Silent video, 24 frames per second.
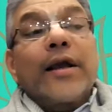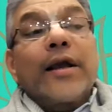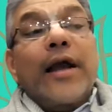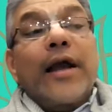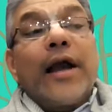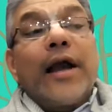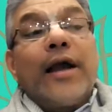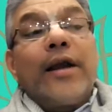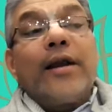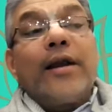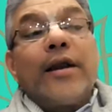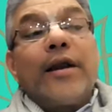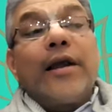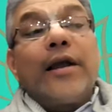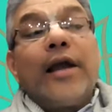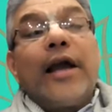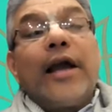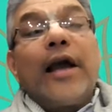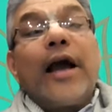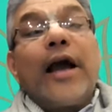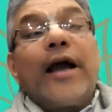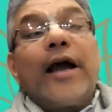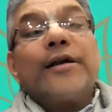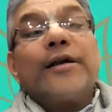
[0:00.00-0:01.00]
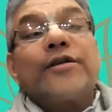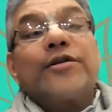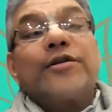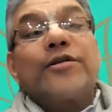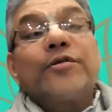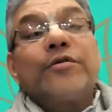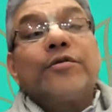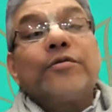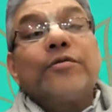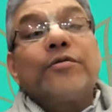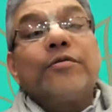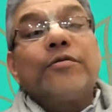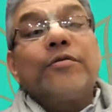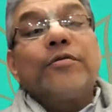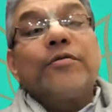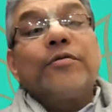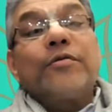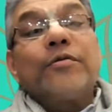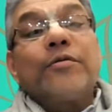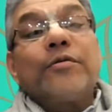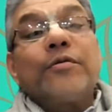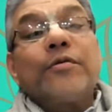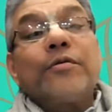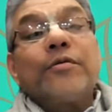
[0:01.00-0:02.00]
And he has to
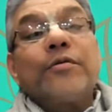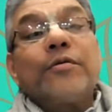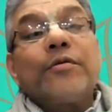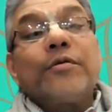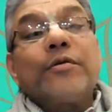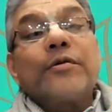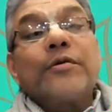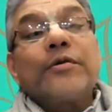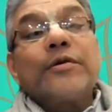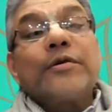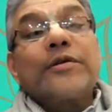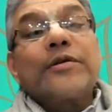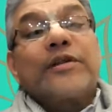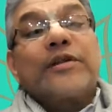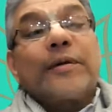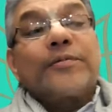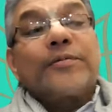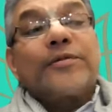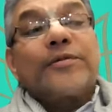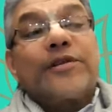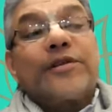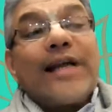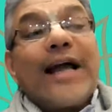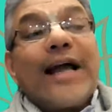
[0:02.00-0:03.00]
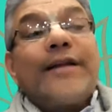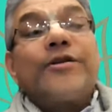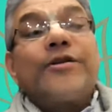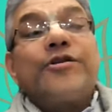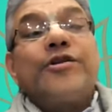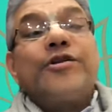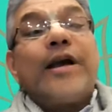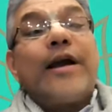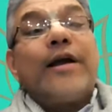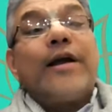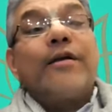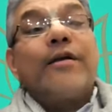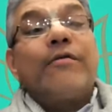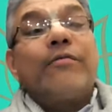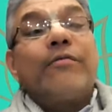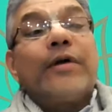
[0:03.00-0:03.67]
substantiate